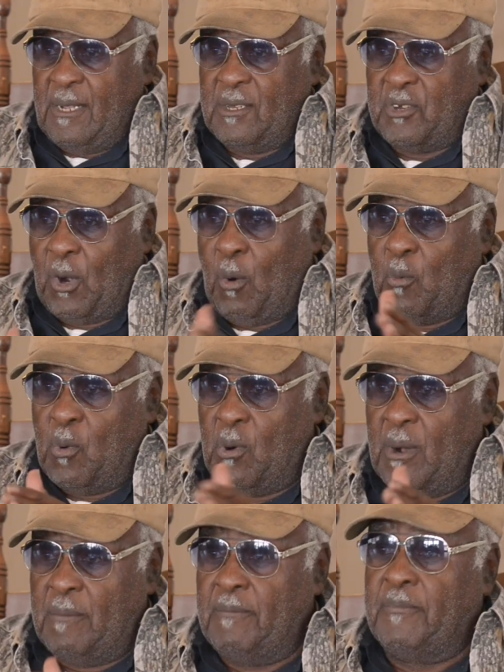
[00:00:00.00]
short
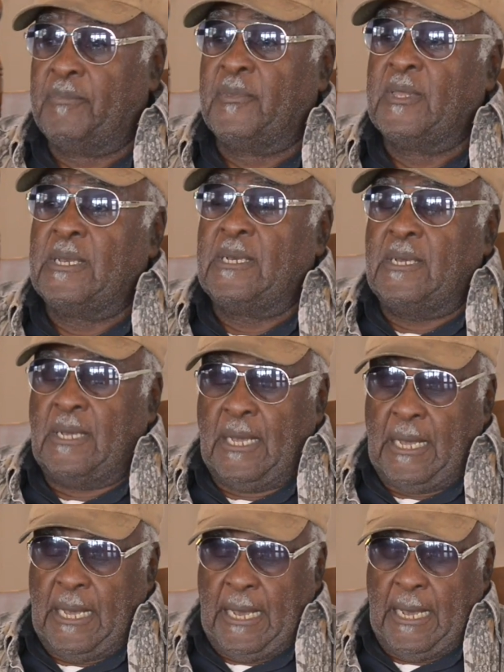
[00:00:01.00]
wood.
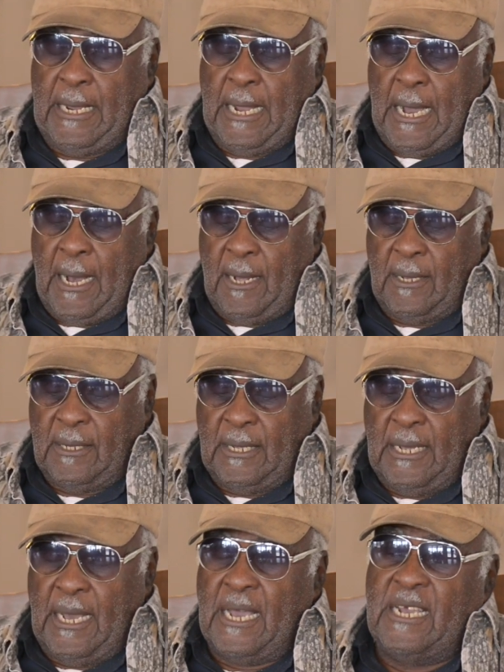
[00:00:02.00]
And
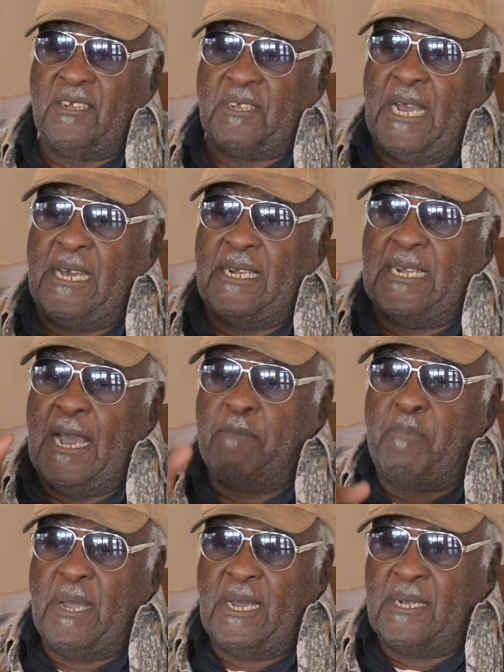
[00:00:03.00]
he stayed in that
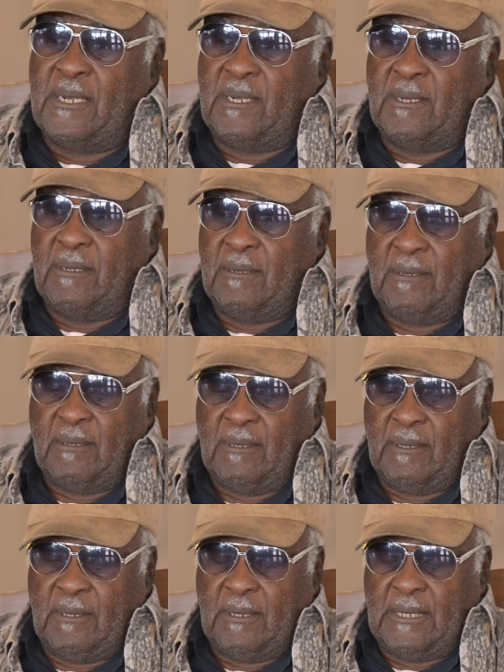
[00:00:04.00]
business.
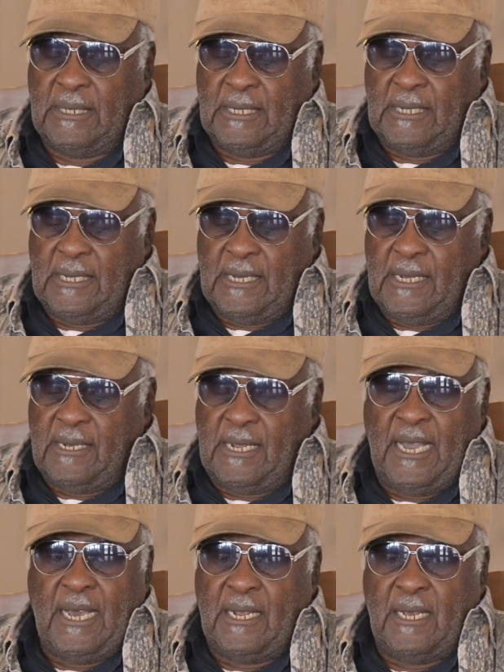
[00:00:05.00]

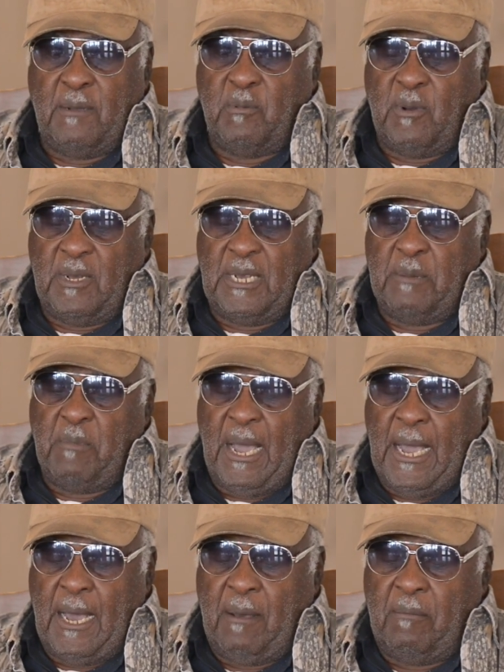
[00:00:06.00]
Then he
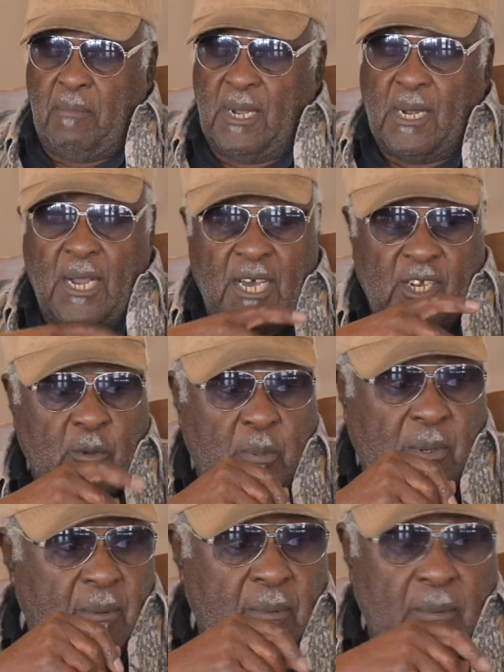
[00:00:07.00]
married Miss Elizabeth